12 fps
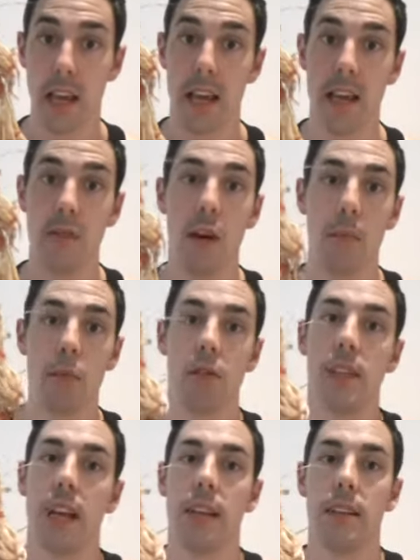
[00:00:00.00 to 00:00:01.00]
He
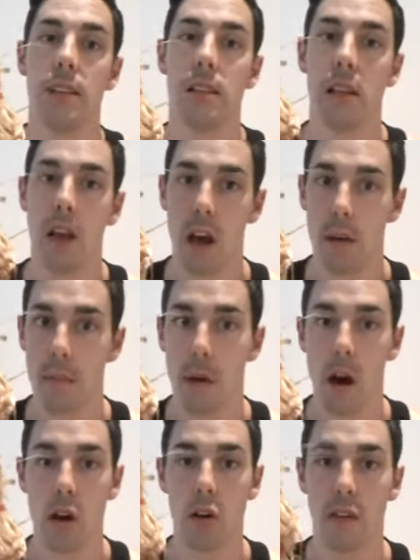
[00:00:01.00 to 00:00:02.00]
represents a
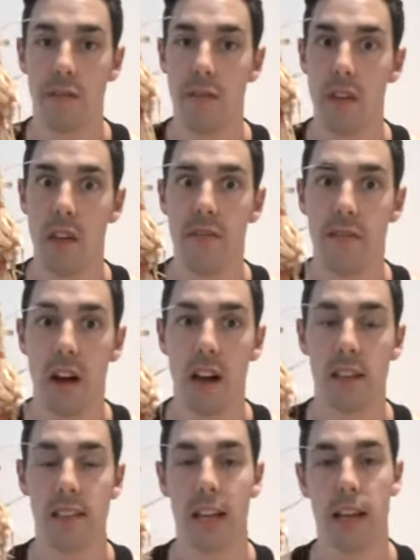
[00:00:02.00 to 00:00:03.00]
mark of the
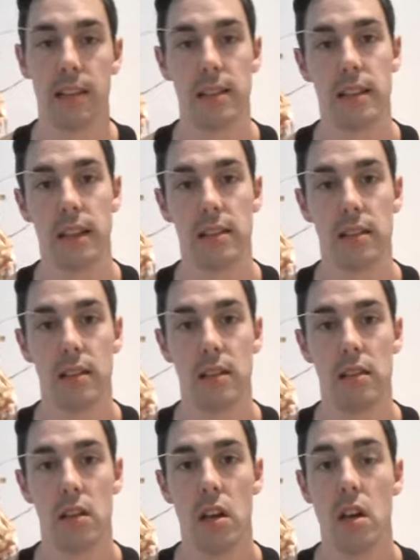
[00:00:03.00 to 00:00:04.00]
first
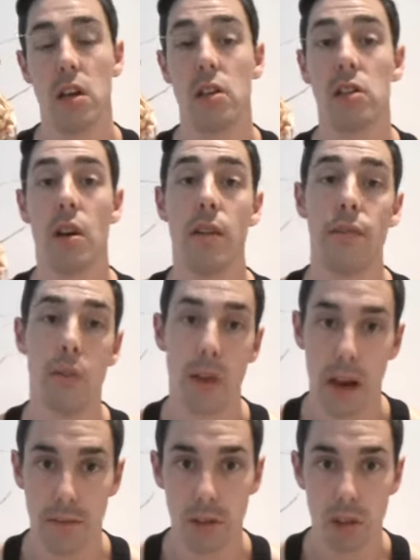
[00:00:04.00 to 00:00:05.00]
ancestors. So if you
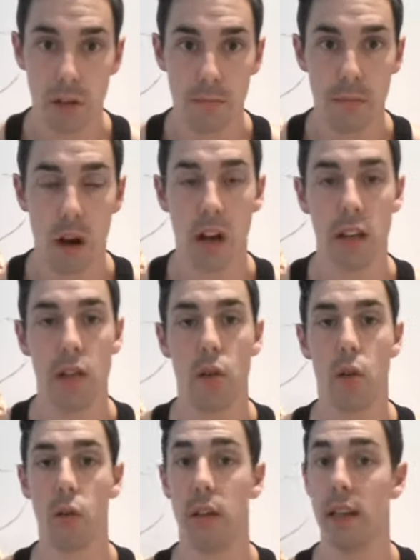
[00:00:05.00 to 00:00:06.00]
have a John
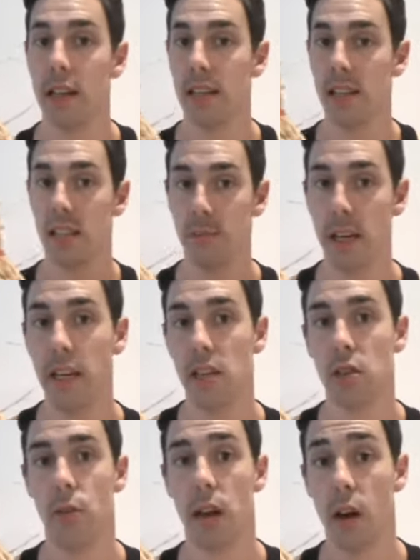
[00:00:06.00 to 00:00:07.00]
Barleycorn, speak
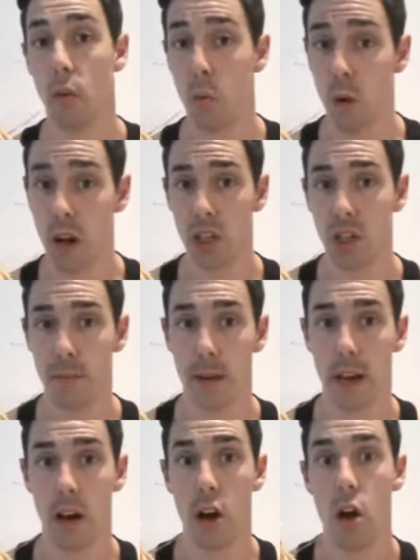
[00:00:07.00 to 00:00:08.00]
to it, worship
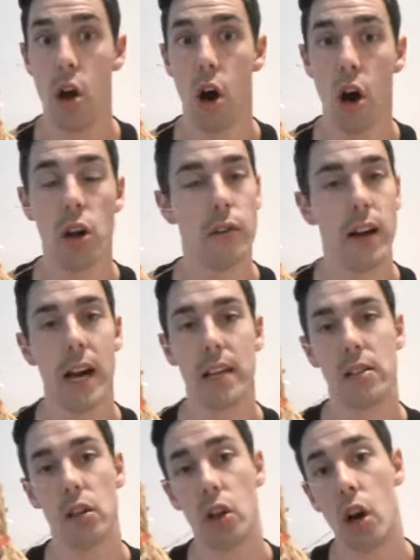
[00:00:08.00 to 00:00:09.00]
it, honour it
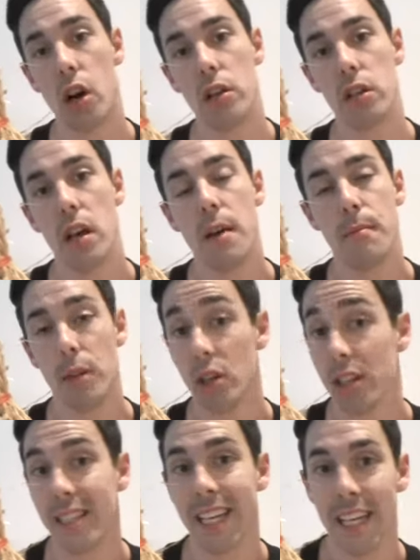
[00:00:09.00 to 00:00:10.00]
as a god,
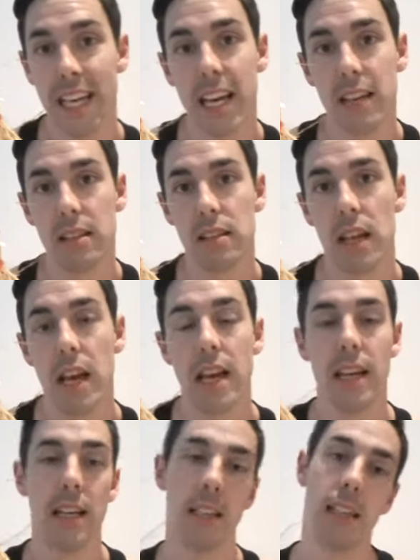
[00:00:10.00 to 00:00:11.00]
because he is.
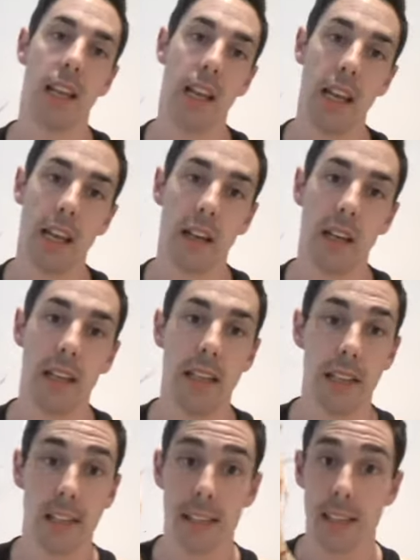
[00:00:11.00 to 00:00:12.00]
He is a link. He
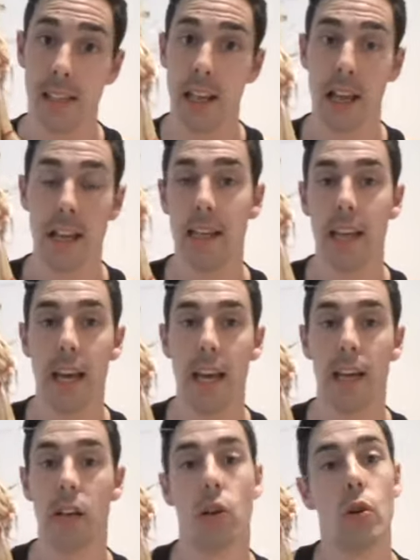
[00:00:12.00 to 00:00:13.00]
is the slain
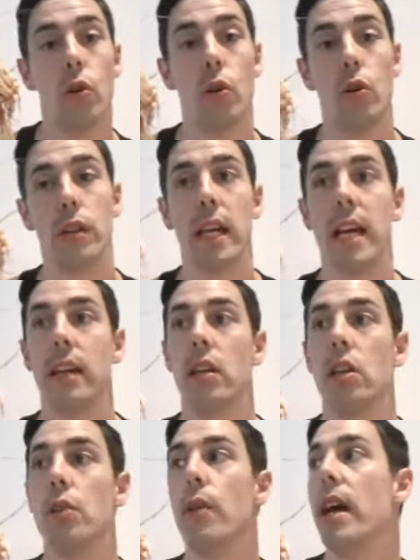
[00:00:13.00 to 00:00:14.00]
king, the corn king
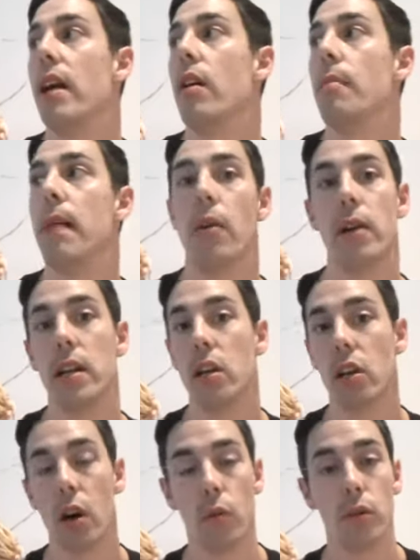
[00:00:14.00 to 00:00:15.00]
that you hear about in
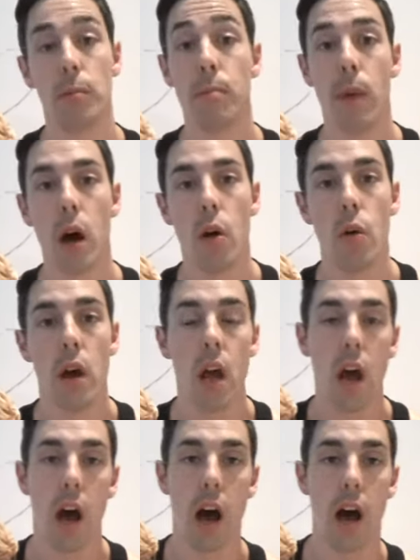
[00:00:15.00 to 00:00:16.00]
the Golden Bow.
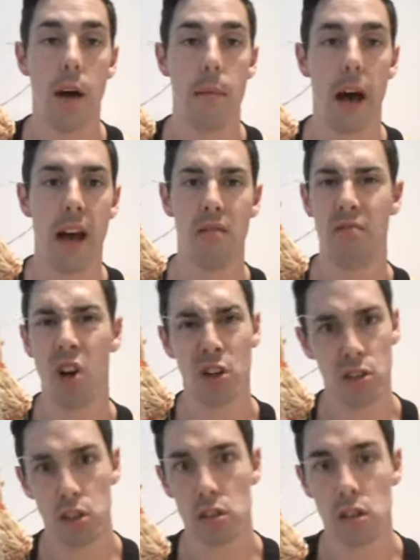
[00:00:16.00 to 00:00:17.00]
And
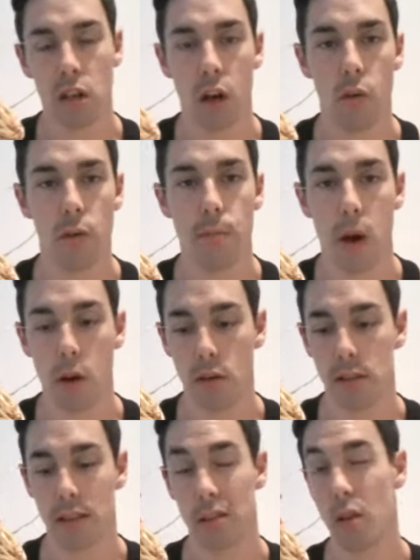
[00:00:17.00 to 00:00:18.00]
not just the Golden Bow,
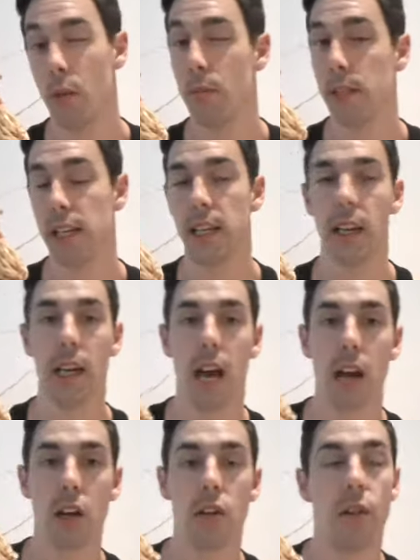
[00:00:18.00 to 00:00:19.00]
because it's not particularly
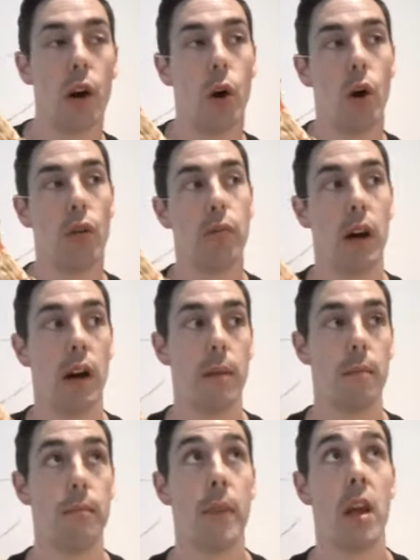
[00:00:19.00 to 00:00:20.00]
accurate, or
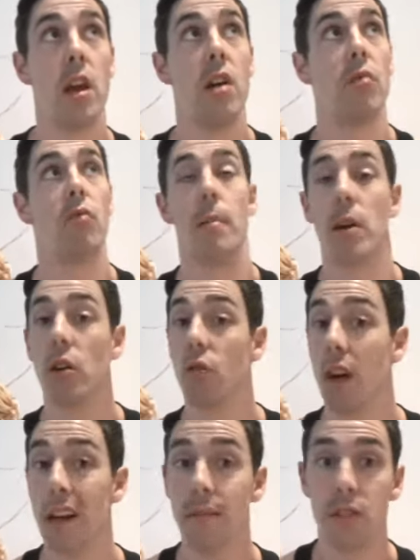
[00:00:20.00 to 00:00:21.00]
Robert
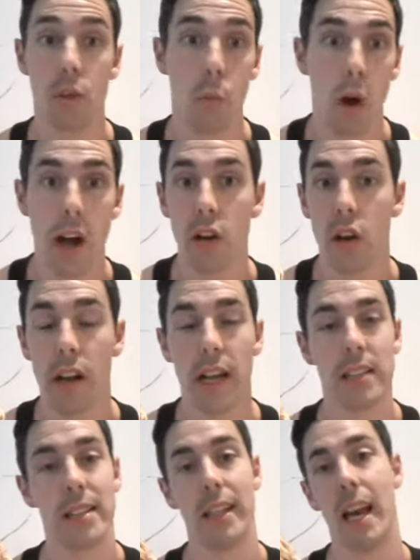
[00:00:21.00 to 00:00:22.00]
Graves' The White
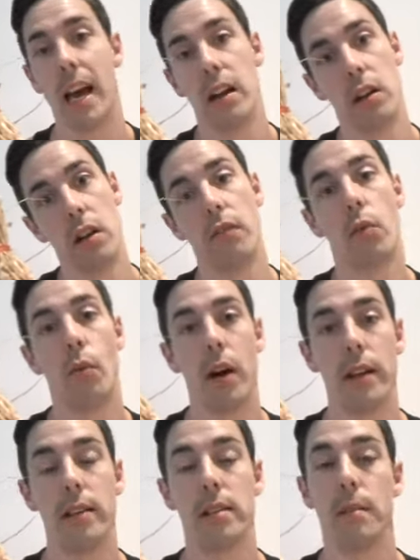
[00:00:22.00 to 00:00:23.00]
Goddess, again, another
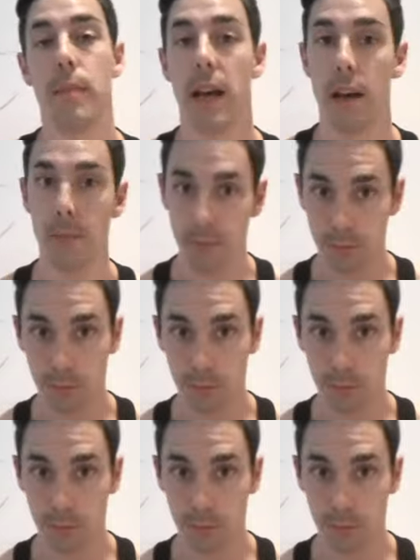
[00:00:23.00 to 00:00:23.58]
one's a bit.